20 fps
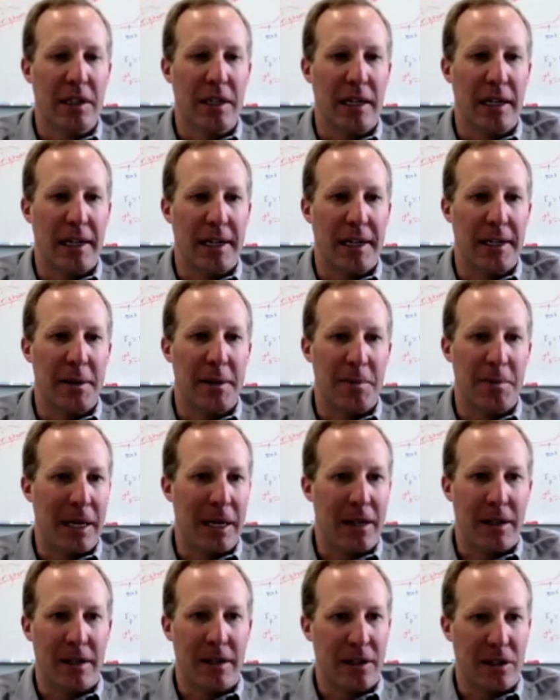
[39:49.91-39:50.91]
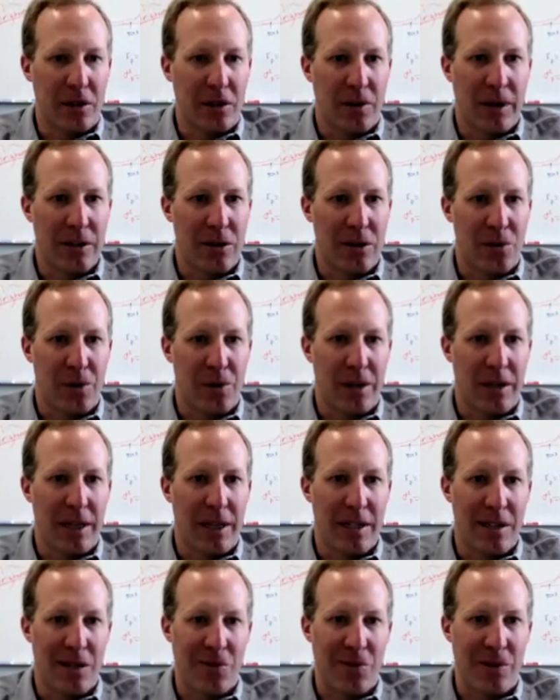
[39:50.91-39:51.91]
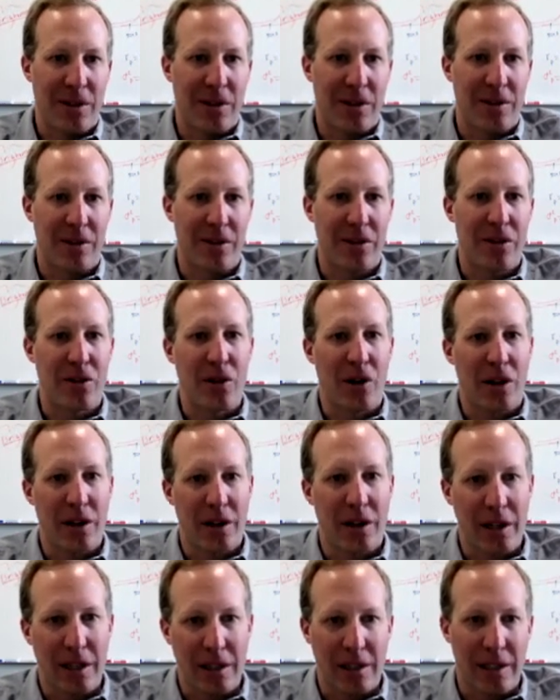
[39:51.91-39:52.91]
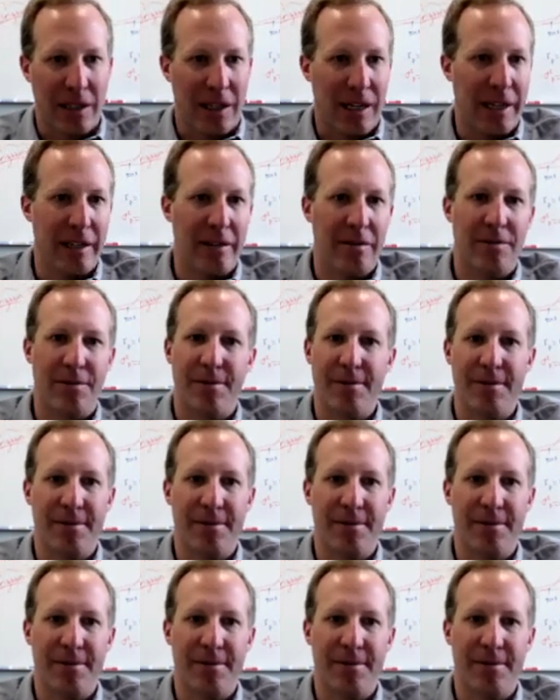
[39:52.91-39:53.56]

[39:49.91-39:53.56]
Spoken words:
and as we are starting to kind of